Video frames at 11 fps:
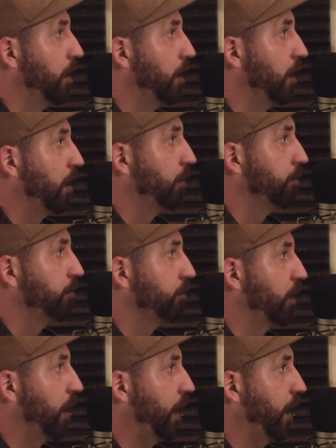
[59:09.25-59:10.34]
Um,
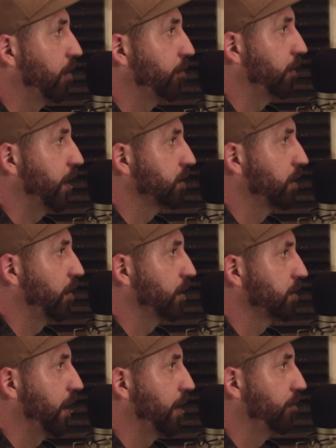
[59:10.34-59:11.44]
I have lots of the
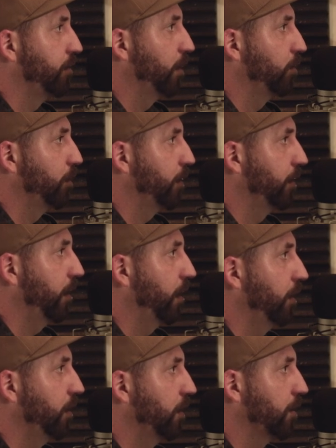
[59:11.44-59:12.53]
things that I have available up on
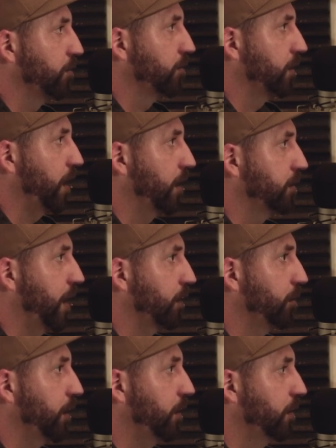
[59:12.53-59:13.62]
there. You also just
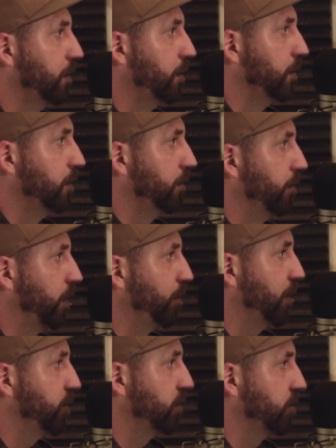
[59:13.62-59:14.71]
contact me for
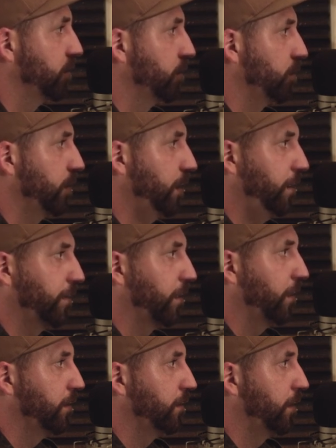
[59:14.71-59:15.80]
commissions through
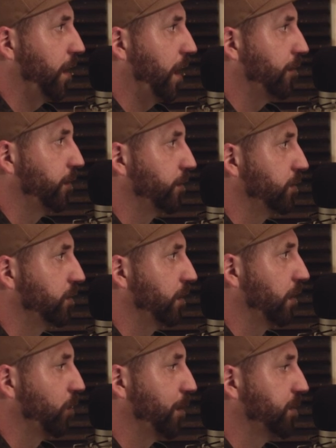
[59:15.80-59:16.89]
either avenues,
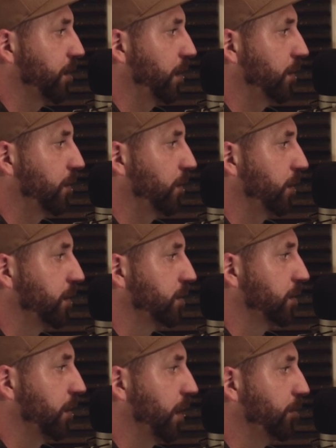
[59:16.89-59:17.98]
either the website or
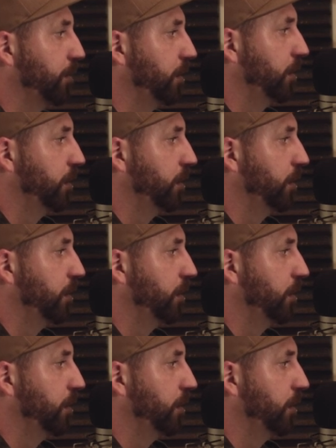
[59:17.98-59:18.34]
Instagram.